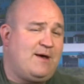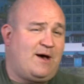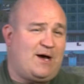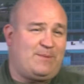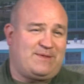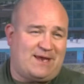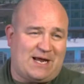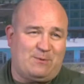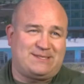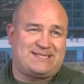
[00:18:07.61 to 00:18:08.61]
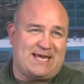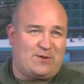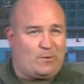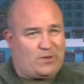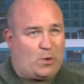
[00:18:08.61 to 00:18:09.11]
Um, and then I would say
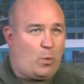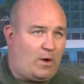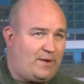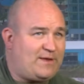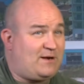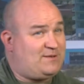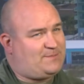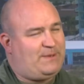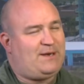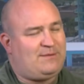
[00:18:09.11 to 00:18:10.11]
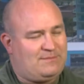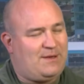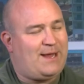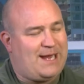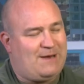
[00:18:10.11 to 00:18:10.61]
the, the one there's been
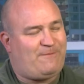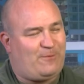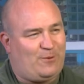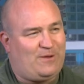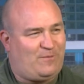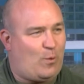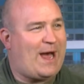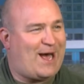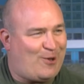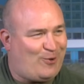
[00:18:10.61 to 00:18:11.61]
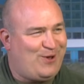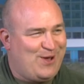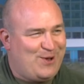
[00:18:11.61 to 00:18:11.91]
a handful of wow